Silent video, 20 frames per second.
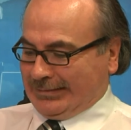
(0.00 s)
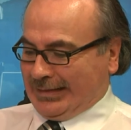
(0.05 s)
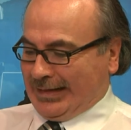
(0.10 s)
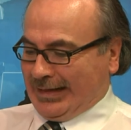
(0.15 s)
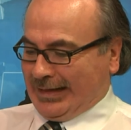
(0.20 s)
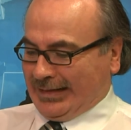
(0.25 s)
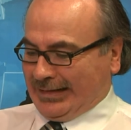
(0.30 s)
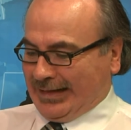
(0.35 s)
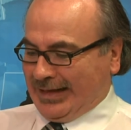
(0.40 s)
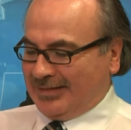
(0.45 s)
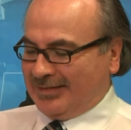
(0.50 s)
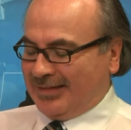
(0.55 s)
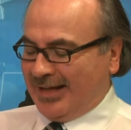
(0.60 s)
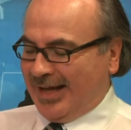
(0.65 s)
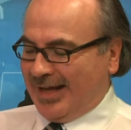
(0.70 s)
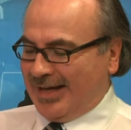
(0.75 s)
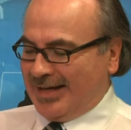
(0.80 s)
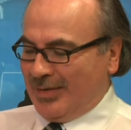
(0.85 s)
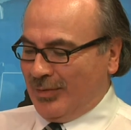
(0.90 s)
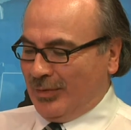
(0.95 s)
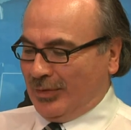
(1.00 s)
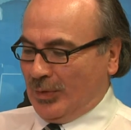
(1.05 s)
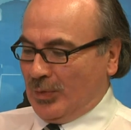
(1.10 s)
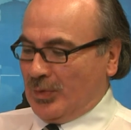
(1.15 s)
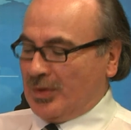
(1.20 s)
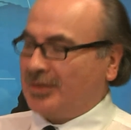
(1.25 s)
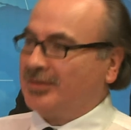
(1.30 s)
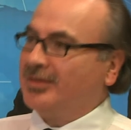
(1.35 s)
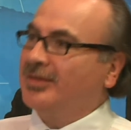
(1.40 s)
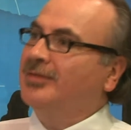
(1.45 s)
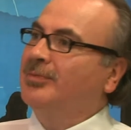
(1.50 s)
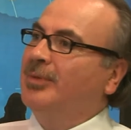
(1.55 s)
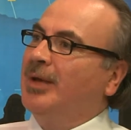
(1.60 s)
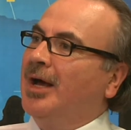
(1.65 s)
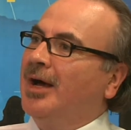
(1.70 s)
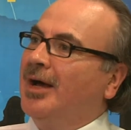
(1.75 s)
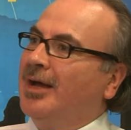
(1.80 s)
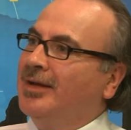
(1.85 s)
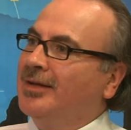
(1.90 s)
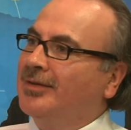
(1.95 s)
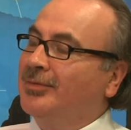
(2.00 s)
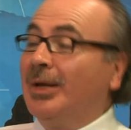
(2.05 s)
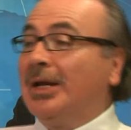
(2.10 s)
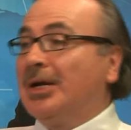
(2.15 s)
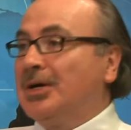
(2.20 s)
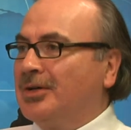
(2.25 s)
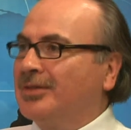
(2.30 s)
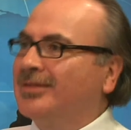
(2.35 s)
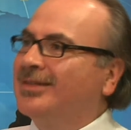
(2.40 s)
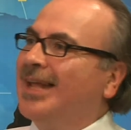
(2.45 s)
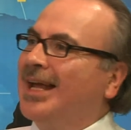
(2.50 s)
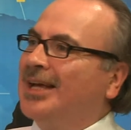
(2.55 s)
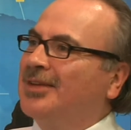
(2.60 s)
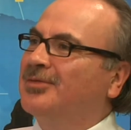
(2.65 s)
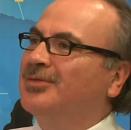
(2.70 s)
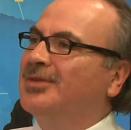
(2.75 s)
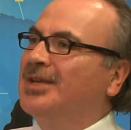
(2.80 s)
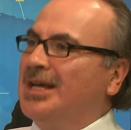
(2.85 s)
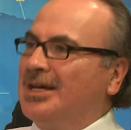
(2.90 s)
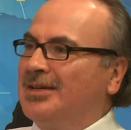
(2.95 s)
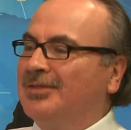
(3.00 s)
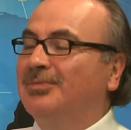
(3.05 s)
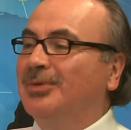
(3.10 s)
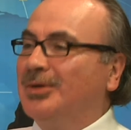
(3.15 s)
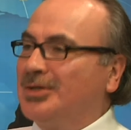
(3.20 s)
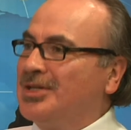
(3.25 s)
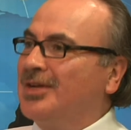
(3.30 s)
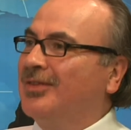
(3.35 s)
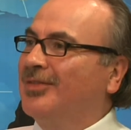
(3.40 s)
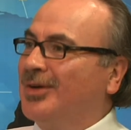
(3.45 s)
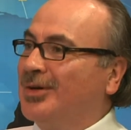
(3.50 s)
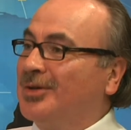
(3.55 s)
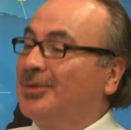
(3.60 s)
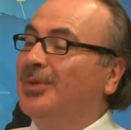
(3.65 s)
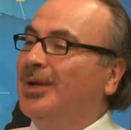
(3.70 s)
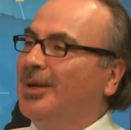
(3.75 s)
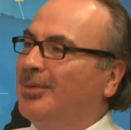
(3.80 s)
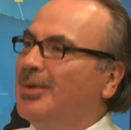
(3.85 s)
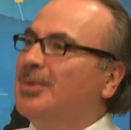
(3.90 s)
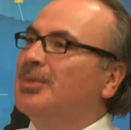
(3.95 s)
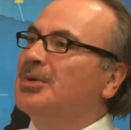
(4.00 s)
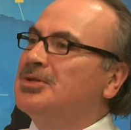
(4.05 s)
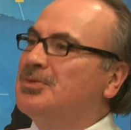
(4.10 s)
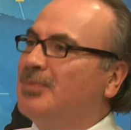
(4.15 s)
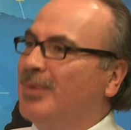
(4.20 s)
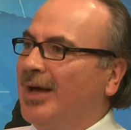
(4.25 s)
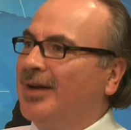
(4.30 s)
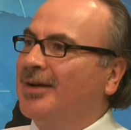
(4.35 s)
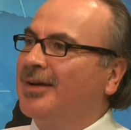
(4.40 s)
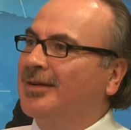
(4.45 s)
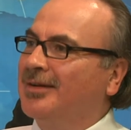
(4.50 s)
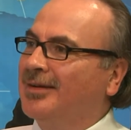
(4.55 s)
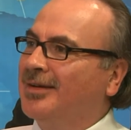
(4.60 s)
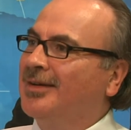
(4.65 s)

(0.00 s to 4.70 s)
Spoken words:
they say the worst is behind us. Well, of course, next year's budget, of course, will be much better.